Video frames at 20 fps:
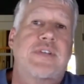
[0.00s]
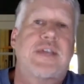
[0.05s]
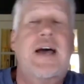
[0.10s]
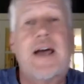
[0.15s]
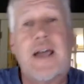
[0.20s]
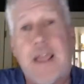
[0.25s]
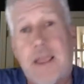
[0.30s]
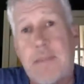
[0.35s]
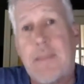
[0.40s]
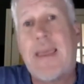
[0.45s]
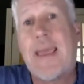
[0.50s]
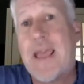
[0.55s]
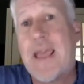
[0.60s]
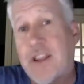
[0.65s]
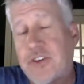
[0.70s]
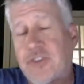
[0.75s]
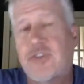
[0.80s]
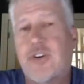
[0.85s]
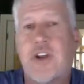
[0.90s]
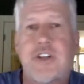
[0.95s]
time
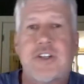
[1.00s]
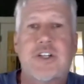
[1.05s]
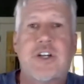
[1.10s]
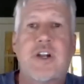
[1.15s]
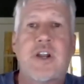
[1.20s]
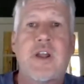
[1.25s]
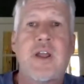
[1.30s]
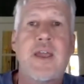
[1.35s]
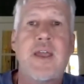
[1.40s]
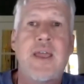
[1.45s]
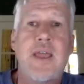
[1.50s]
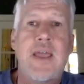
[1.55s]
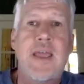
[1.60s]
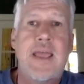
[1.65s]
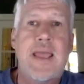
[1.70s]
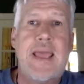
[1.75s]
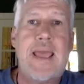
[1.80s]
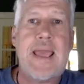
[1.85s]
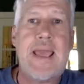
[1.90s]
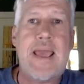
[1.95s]
and treasure.
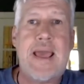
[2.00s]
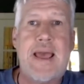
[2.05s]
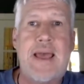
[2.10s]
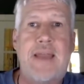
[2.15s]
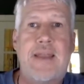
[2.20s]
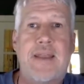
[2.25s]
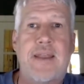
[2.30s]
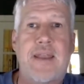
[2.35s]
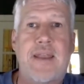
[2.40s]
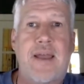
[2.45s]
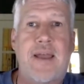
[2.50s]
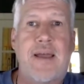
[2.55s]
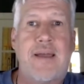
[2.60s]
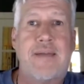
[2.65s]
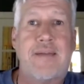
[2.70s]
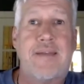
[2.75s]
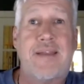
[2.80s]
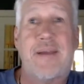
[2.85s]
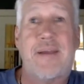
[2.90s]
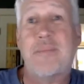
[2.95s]
And
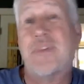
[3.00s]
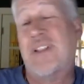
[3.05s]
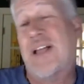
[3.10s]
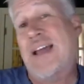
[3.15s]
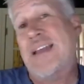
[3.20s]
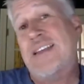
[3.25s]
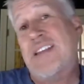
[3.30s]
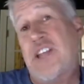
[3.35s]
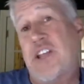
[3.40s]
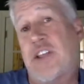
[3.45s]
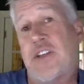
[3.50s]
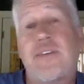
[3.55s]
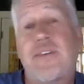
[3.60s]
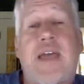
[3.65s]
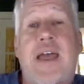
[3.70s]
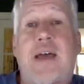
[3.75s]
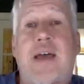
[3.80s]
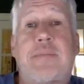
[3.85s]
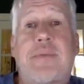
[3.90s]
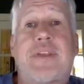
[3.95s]
I'm glad to hear
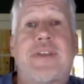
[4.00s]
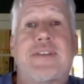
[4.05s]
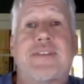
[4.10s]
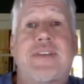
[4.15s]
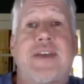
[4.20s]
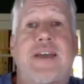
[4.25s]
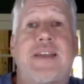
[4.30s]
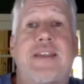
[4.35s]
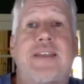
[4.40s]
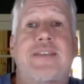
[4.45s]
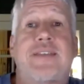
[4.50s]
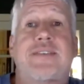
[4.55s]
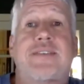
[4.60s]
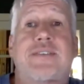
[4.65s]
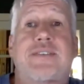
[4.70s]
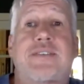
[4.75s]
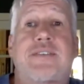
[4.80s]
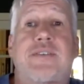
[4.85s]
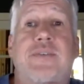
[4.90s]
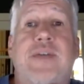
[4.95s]
that, because that
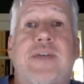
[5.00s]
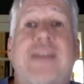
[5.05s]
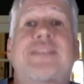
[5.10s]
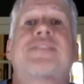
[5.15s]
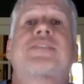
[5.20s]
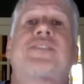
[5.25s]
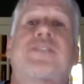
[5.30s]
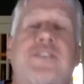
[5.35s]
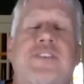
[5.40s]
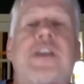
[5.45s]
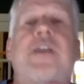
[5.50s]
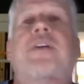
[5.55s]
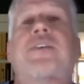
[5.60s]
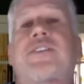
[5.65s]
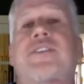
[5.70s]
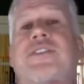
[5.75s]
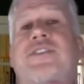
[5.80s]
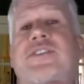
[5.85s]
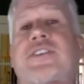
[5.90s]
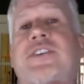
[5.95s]
is, that's the secret
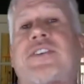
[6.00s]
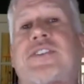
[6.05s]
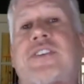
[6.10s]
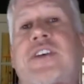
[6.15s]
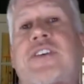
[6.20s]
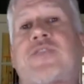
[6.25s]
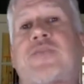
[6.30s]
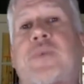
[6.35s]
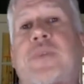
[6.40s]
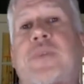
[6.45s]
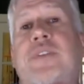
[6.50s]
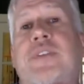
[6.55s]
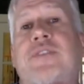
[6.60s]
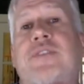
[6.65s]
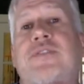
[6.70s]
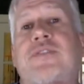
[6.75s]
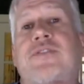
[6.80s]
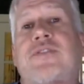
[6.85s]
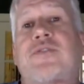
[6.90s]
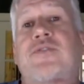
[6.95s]
to the success with
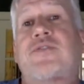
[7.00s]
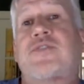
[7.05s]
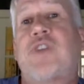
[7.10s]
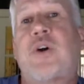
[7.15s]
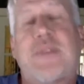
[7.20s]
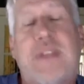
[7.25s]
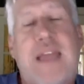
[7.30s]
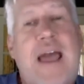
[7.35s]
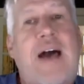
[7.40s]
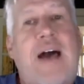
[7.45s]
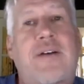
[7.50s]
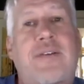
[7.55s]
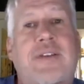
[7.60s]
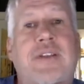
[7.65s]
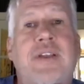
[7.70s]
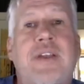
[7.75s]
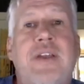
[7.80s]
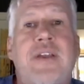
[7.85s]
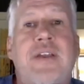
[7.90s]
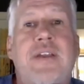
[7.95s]
this. Is there's no doubt
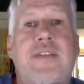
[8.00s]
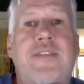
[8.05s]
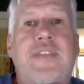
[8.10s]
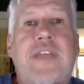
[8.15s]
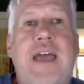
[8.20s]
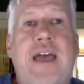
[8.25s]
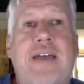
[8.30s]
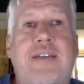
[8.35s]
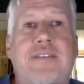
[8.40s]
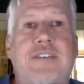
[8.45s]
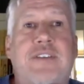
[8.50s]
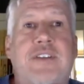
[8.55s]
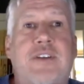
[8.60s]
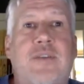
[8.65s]
that